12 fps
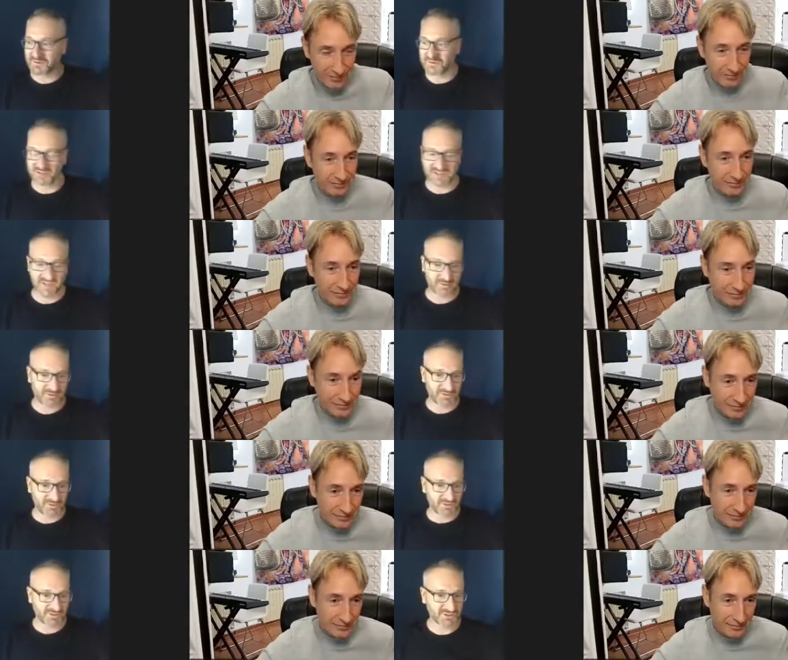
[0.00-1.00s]
Speaker 1: in my time, and
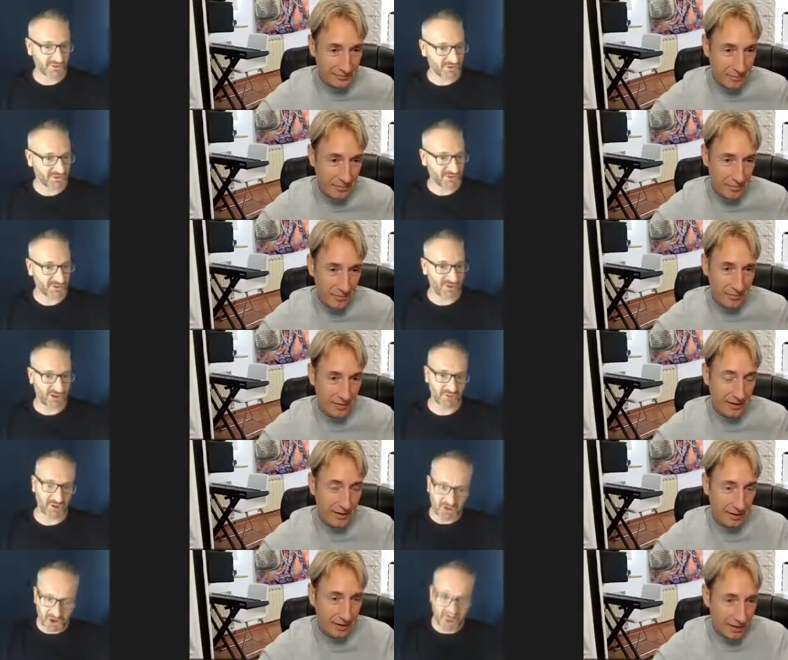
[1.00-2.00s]
I've always sort of thought
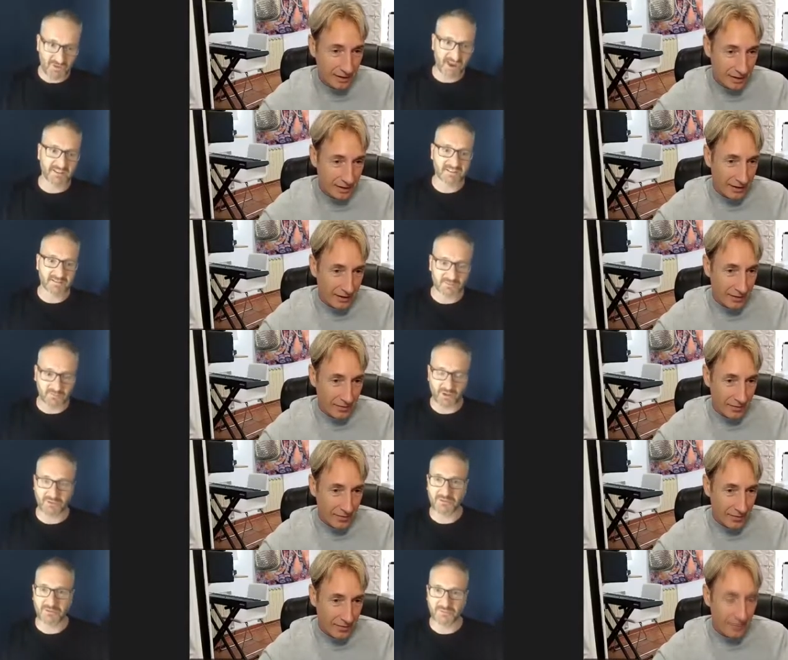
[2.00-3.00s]
I'm not going to harangue them and
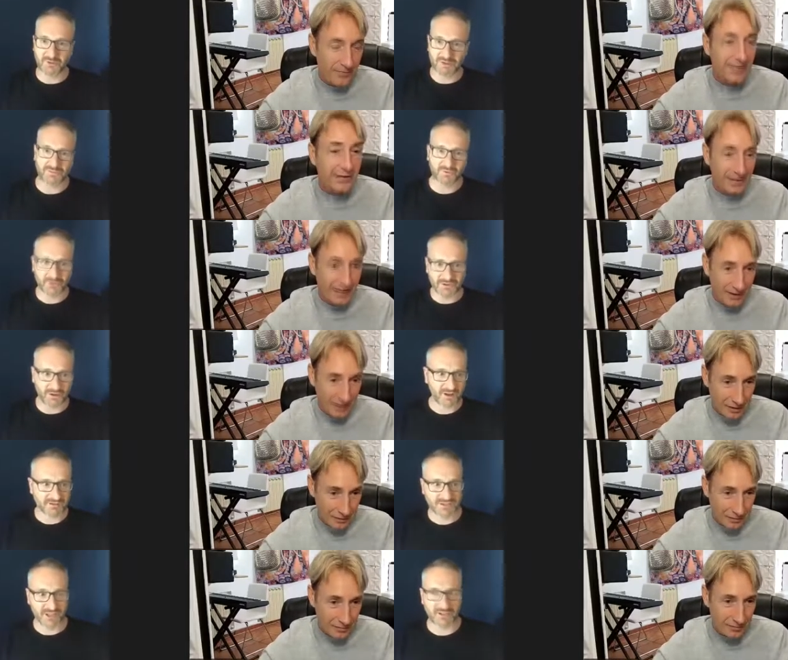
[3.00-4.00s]
bother them, but I thought, you know,
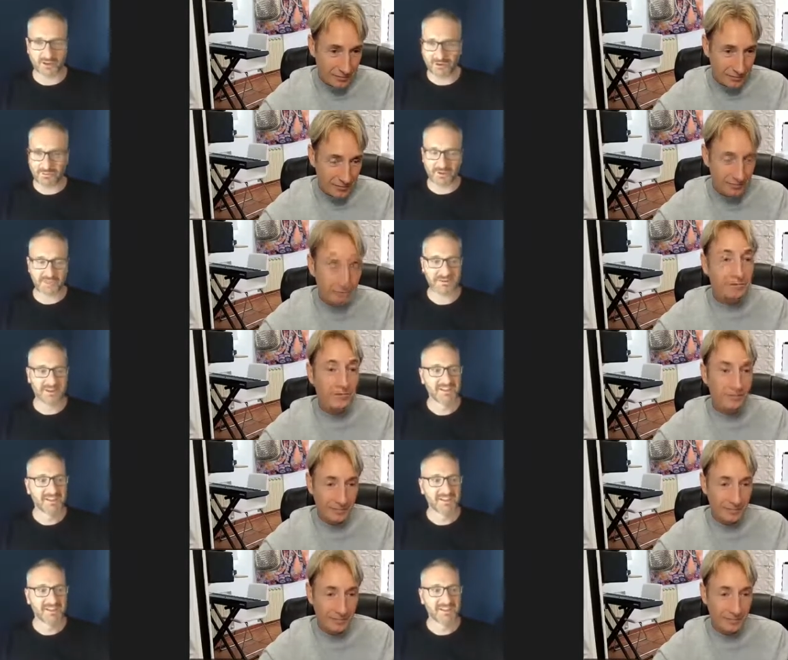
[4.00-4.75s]
I'll say hello, whatever.